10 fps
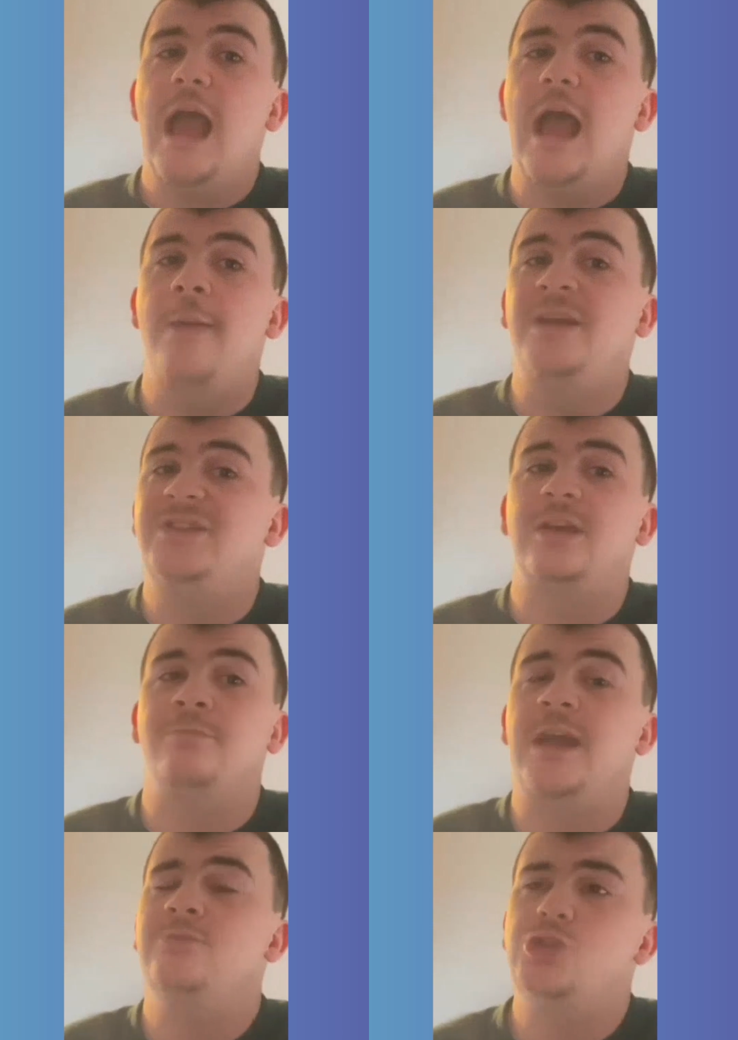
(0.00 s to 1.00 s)
And
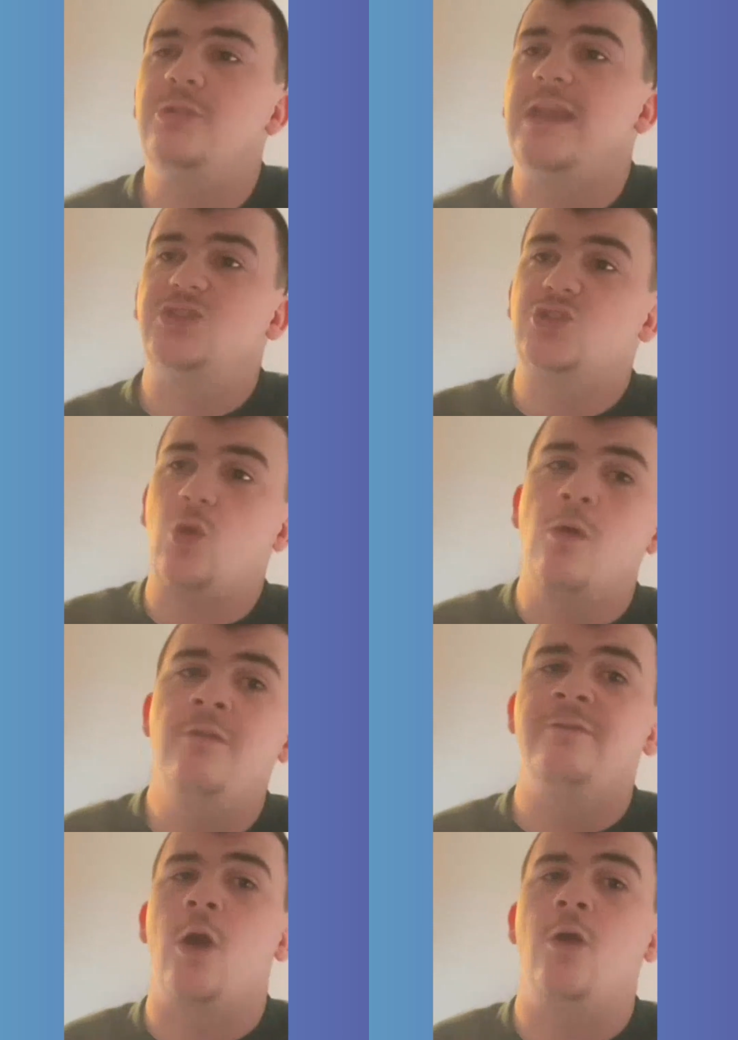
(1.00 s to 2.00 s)
sometimes you get so
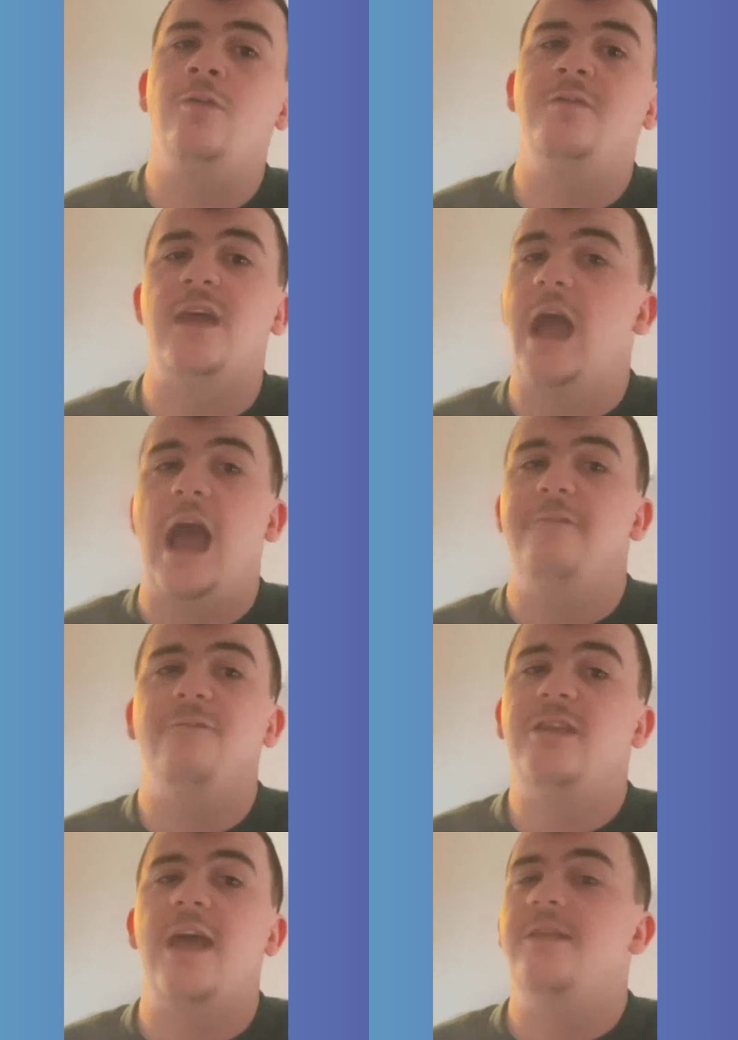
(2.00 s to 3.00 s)
involved that I
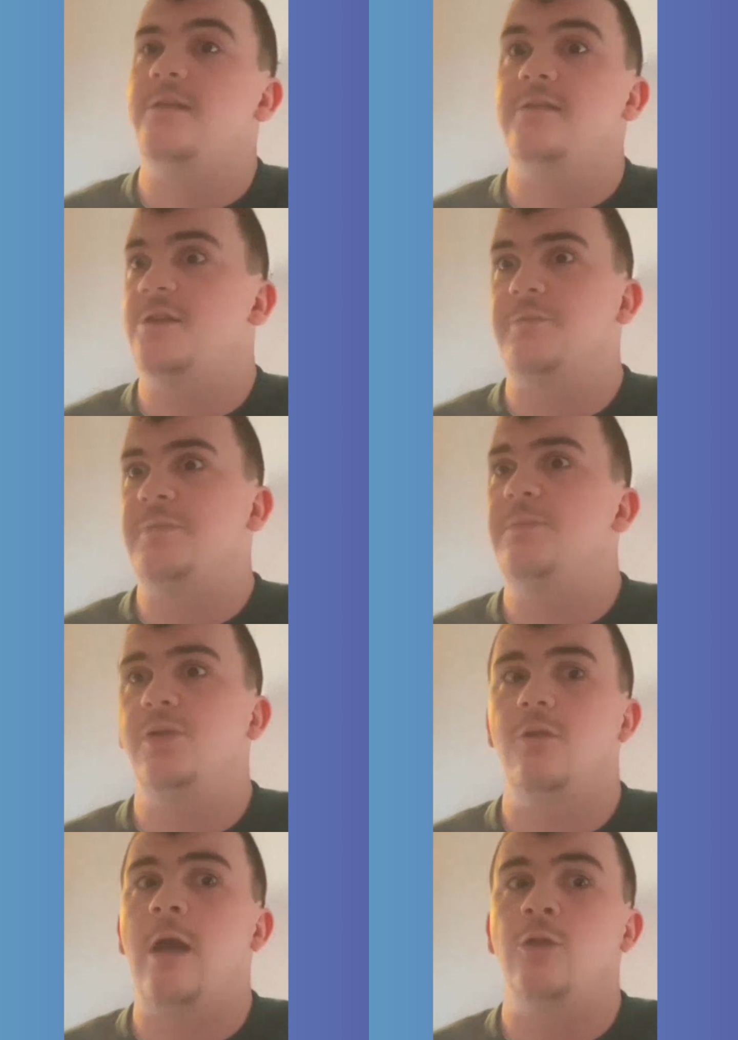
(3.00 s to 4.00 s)
forget that there are
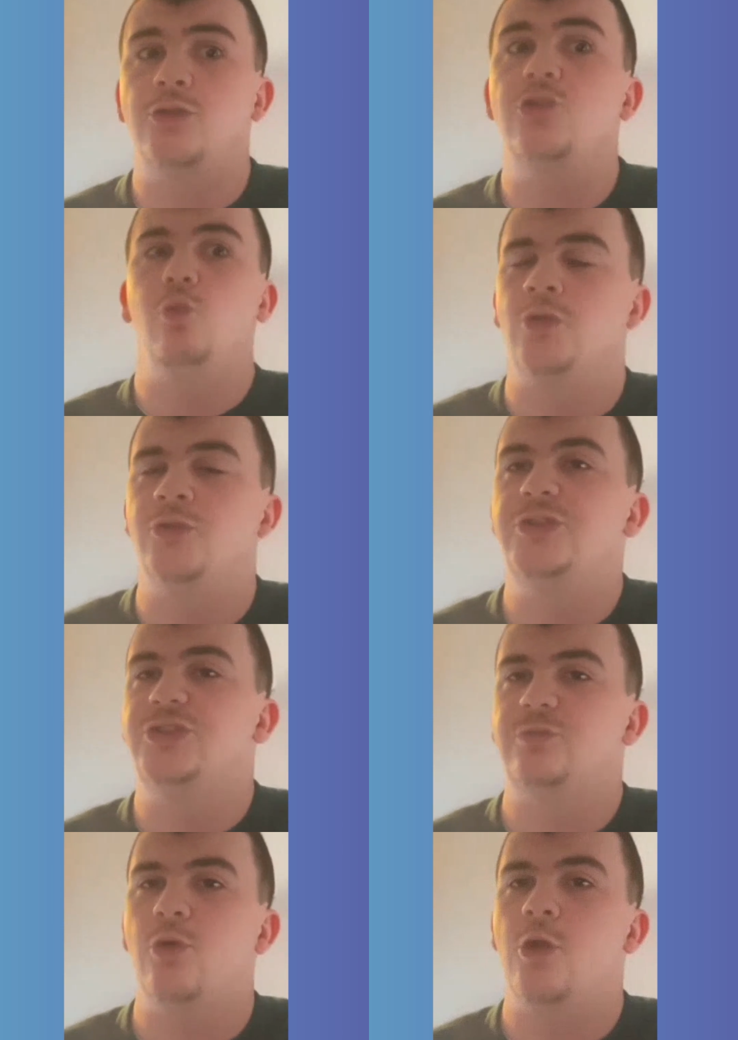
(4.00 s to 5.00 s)
people around who want
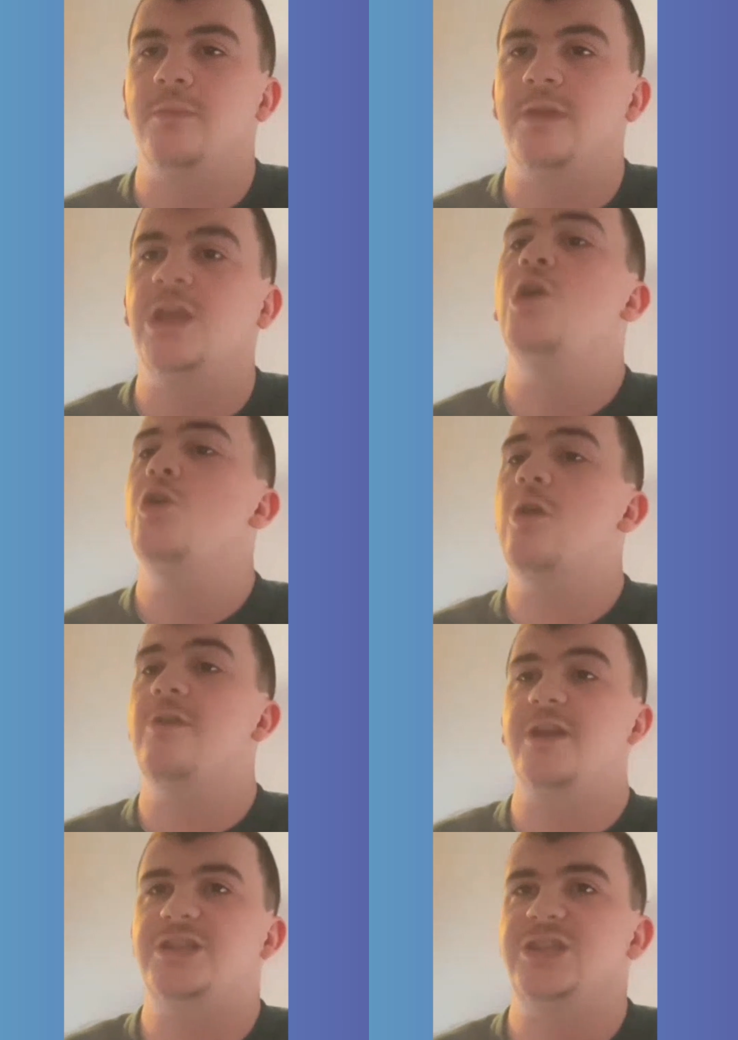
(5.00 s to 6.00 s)
to support me, who
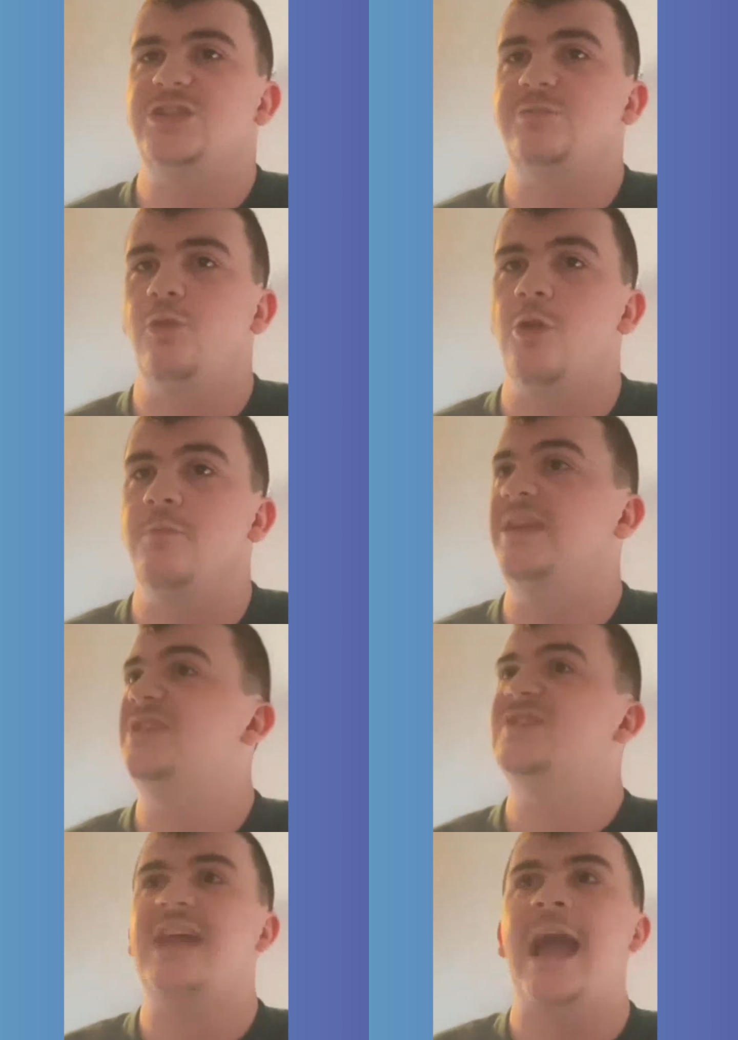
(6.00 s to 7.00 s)
are there to support me,
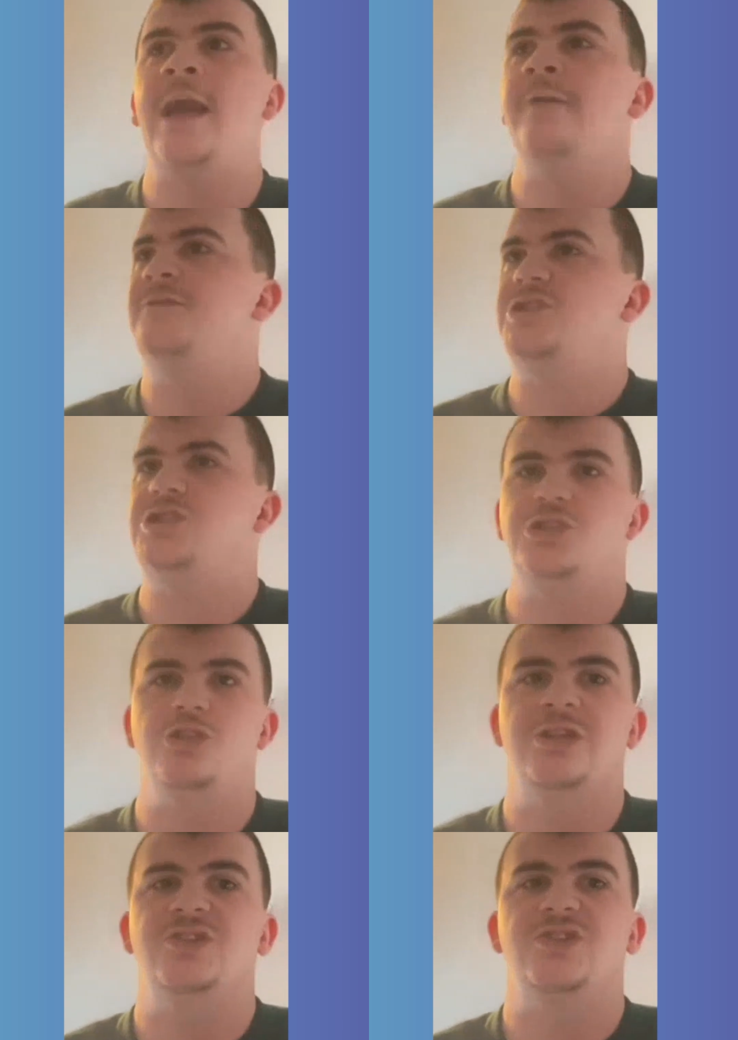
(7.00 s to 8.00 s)
staff,
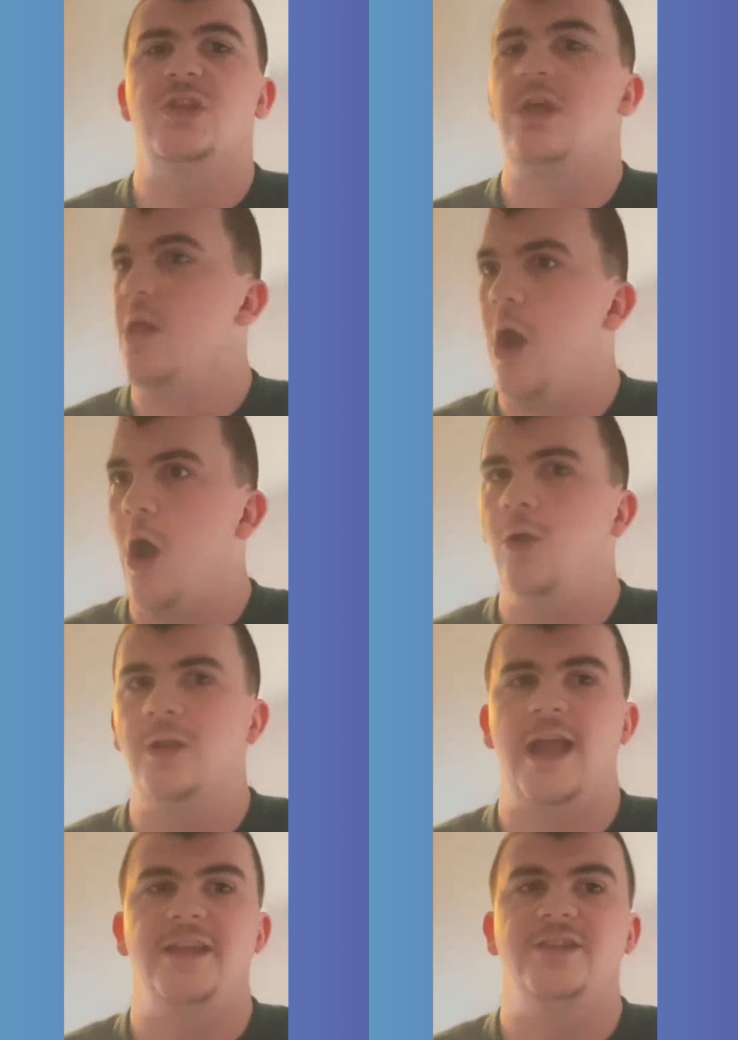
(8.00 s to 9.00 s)
students,
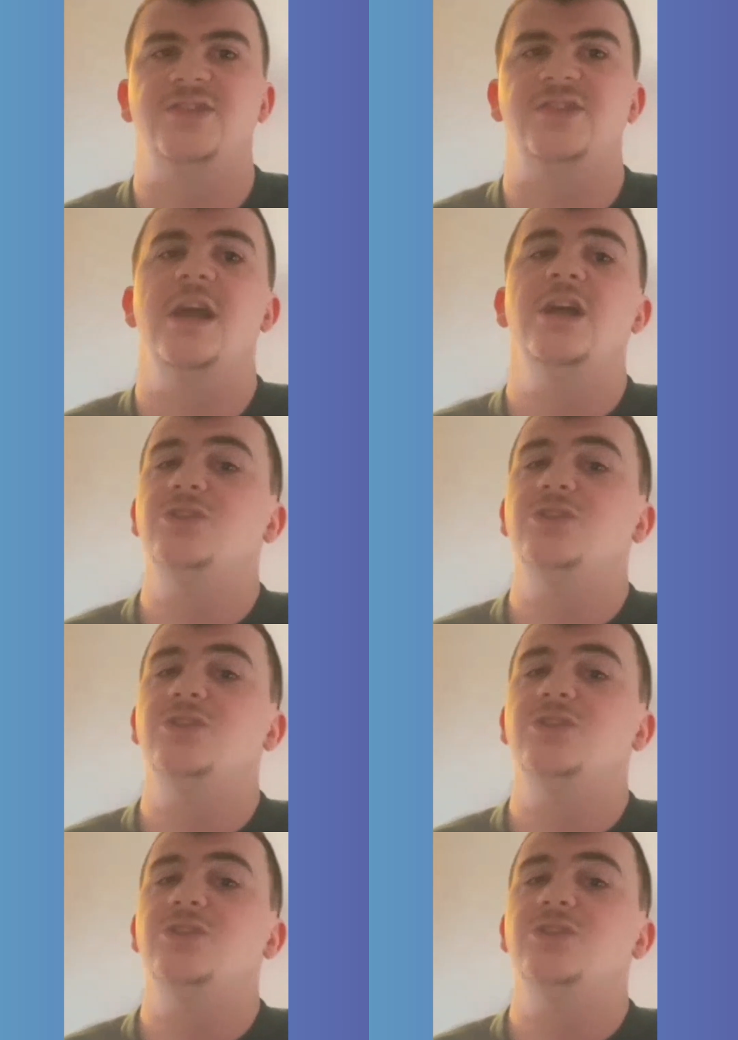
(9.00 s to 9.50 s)
all kinds.